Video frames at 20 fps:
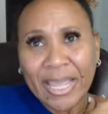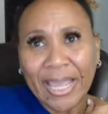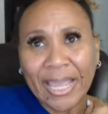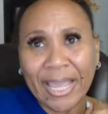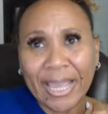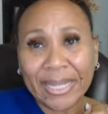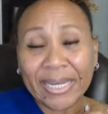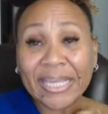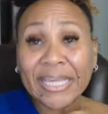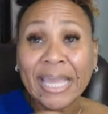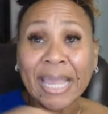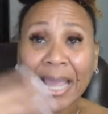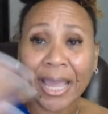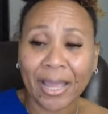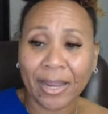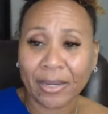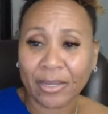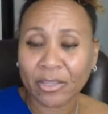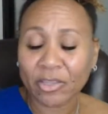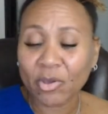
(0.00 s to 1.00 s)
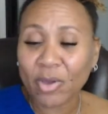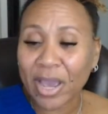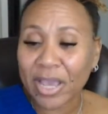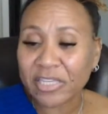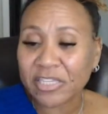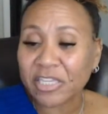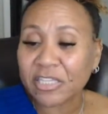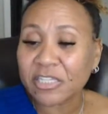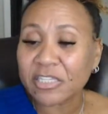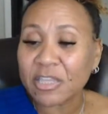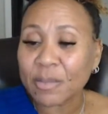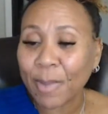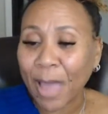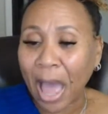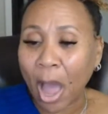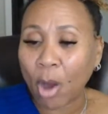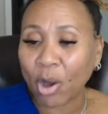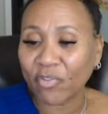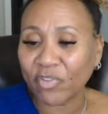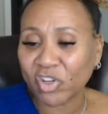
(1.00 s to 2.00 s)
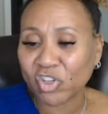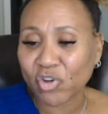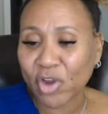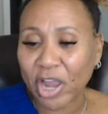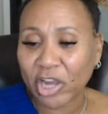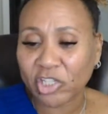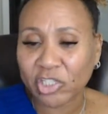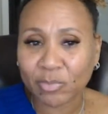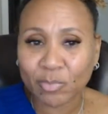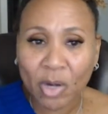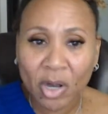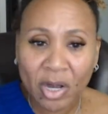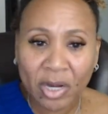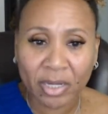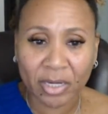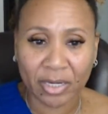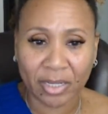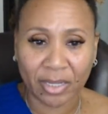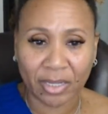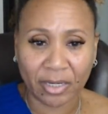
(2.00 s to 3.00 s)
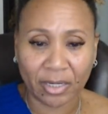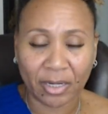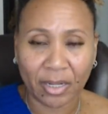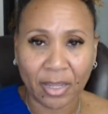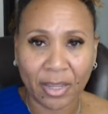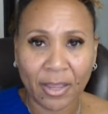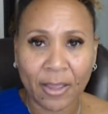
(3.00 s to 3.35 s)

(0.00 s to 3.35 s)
And again, you guys, this is the power of attraction marketing,